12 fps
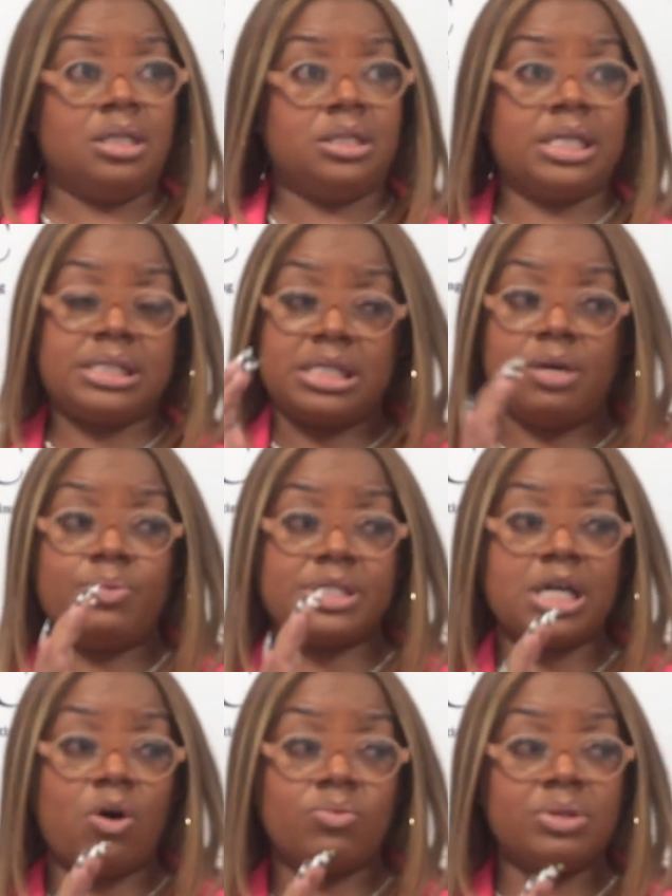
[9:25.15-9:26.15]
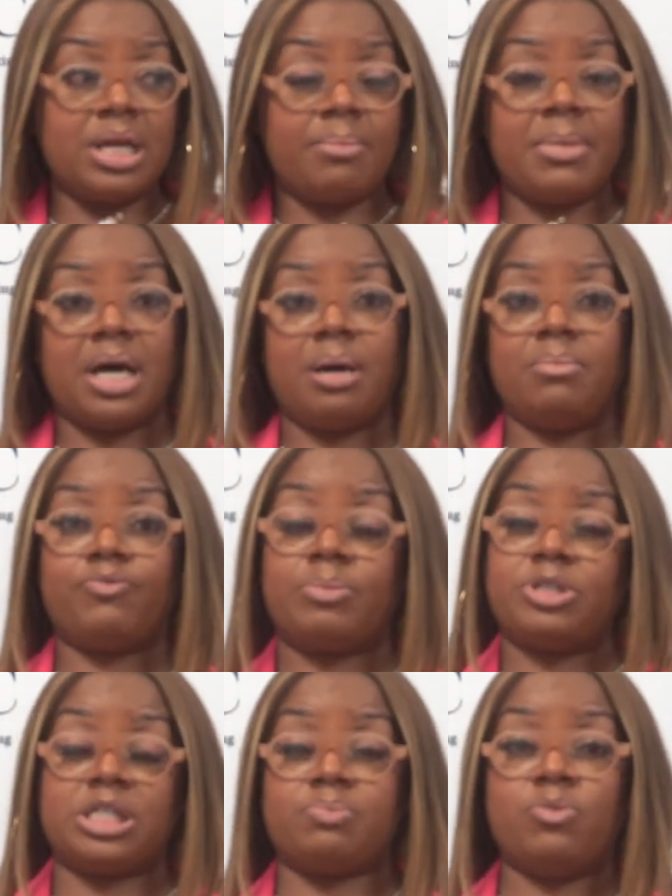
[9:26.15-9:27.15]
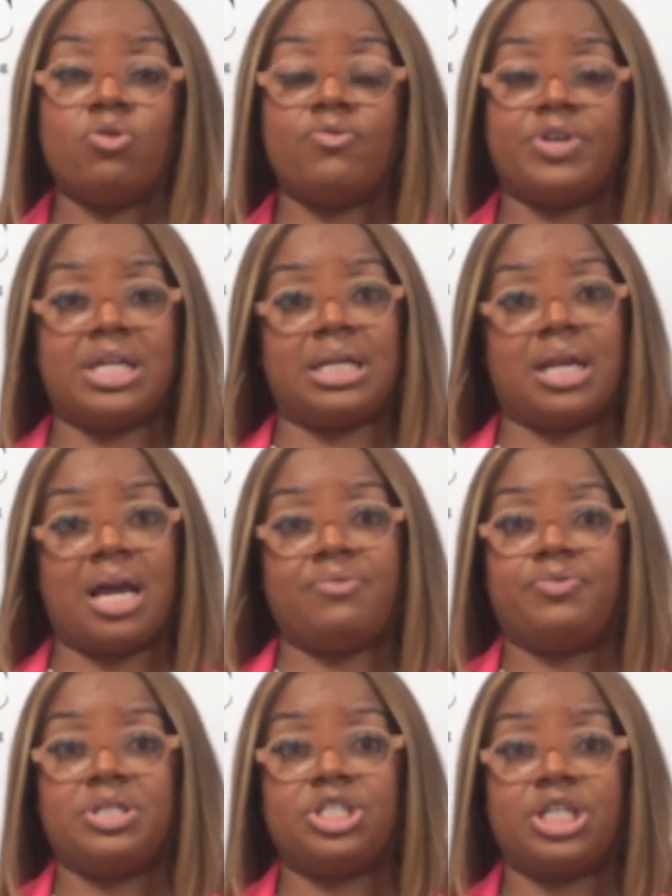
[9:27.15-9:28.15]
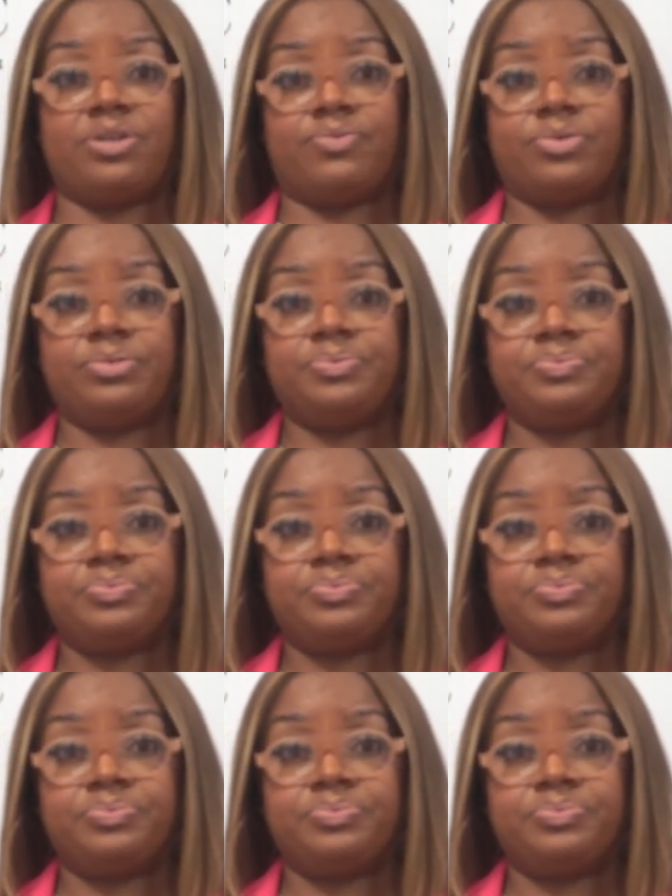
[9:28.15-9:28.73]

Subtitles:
To see what's holding them up from just moving in life in general.